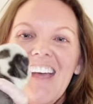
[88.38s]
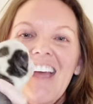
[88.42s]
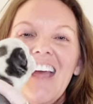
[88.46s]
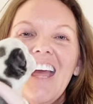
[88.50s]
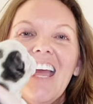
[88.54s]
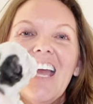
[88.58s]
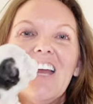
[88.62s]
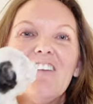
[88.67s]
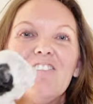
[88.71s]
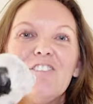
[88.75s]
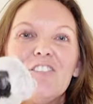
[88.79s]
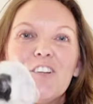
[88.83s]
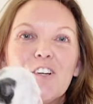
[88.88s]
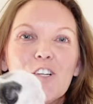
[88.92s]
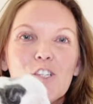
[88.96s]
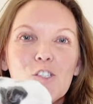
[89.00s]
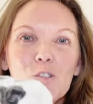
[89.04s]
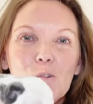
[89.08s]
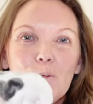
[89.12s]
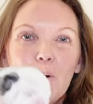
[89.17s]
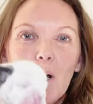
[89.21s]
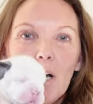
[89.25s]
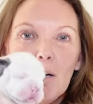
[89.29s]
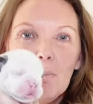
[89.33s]
if they're
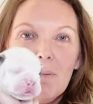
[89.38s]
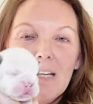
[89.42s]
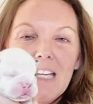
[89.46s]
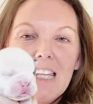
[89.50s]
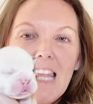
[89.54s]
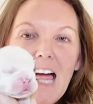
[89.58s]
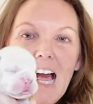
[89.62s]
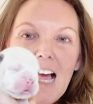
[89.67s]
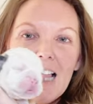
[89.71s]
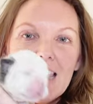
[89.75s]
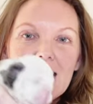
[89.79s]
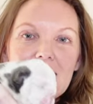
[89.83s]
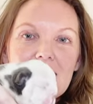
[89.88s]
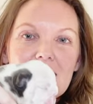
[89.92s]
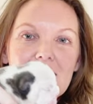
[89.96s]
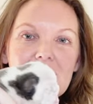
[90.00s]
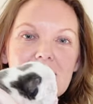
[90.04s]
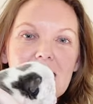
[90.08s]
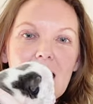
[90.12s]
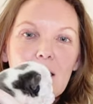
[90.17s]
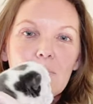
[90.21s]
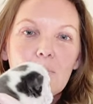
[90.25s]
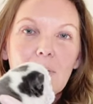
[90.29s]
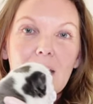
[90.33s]
squirmy like this,
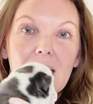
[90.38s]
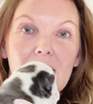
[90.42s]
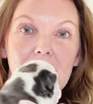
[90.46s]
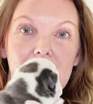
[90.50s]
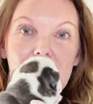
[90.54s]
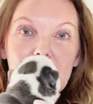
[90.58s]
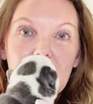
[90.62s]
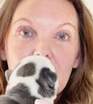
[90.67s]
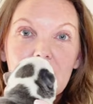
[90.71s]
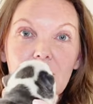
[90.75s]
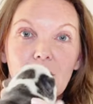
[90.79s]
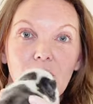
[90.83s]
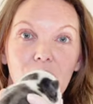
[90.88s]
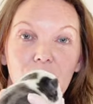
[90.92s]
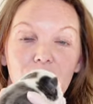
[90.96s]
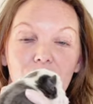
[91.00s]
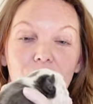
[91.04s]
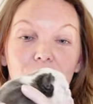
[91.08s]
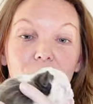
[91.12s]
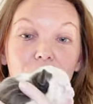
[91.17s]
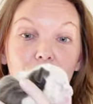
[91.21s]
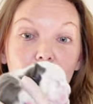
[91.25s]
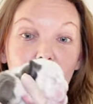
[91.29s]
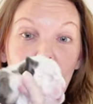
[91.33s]
that means that they're
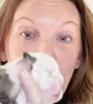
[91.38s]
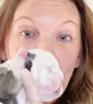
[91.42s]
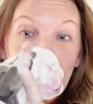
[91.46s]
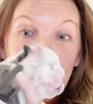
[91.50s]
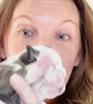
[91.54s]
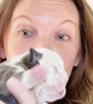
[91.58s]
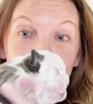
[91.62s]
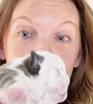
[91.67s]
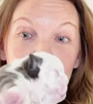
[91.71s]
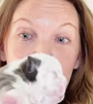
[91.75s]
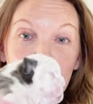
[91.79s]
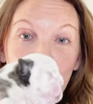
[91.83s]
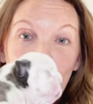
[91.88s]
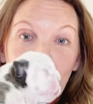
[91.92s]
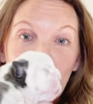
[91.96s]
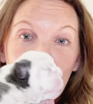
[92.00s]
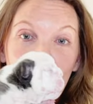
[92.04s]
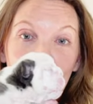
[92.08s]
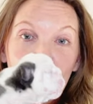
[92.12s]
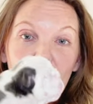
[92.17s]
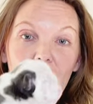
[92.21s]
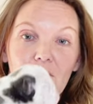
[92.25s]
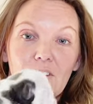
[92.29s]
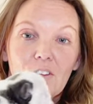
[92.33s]
they're healthy as
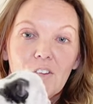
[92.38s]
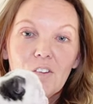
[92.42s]
well.